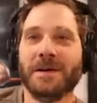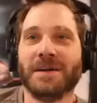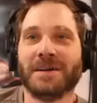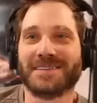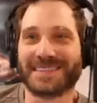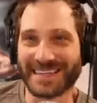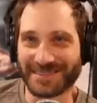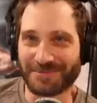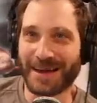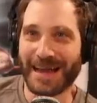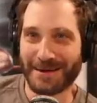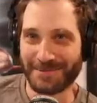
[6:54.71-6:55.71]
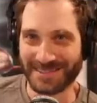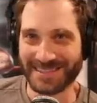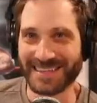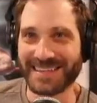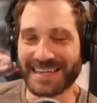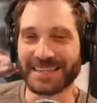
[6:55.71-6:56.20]
Because guess what
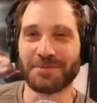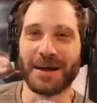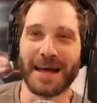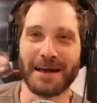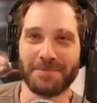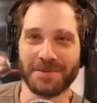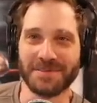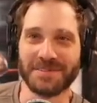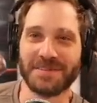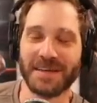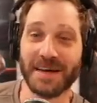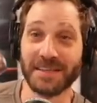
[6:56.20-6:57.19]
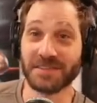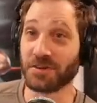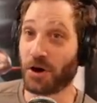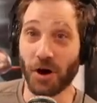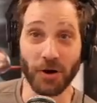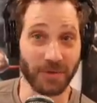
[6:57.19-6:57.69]
happens? We got
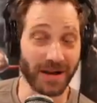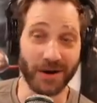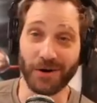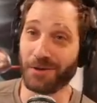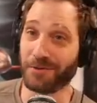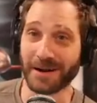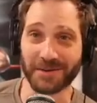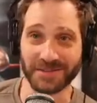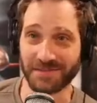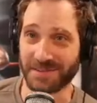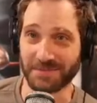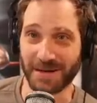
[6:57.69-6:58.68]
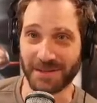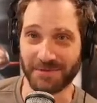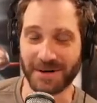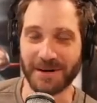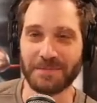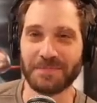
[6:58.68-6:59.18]
all the records of this, by the
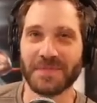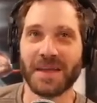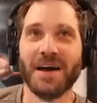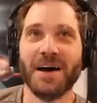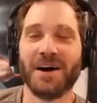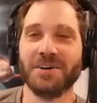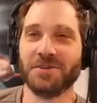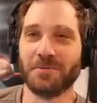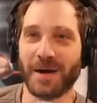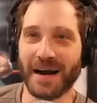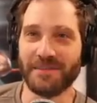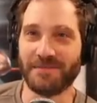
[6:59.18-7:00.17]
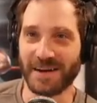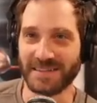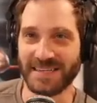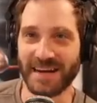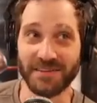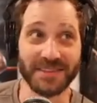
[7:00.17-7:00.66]
way. Hunter Biden
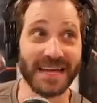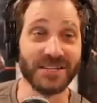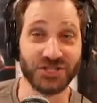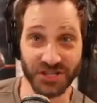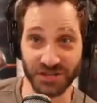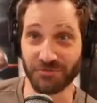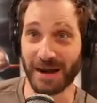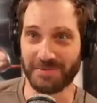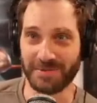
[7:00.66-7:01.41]
finds out that she grabbed